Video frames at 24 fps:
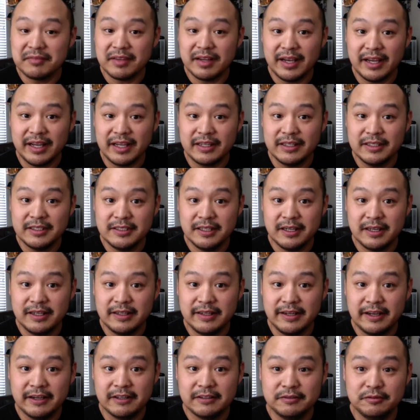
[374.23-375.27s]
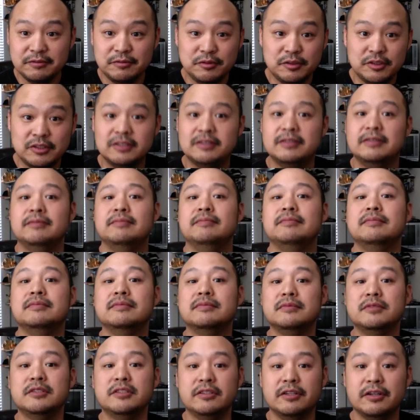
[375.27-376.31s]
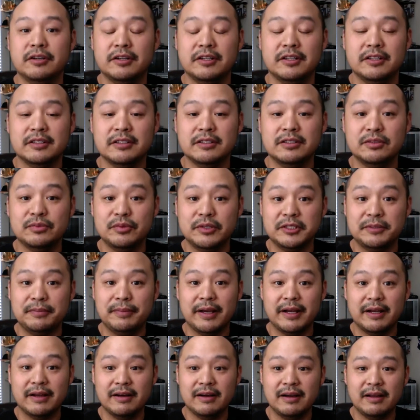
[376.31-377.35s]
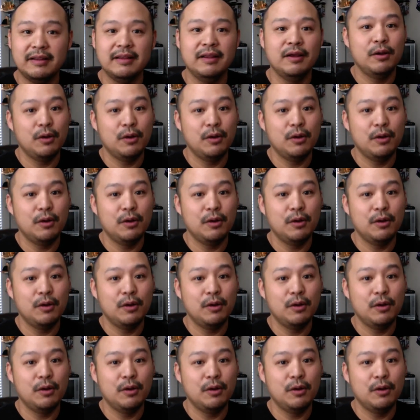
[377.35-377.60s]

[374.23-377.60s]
I shut it down, turned the Switch back on,